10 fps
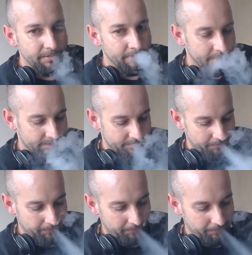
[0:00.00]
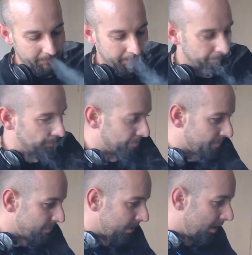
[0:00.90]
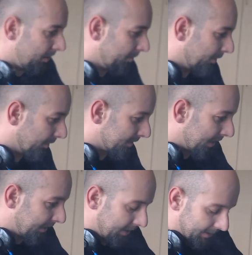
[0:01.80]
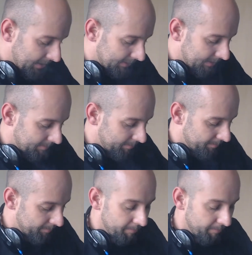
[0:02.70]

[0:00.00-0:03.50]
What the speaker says: do this because I think there's some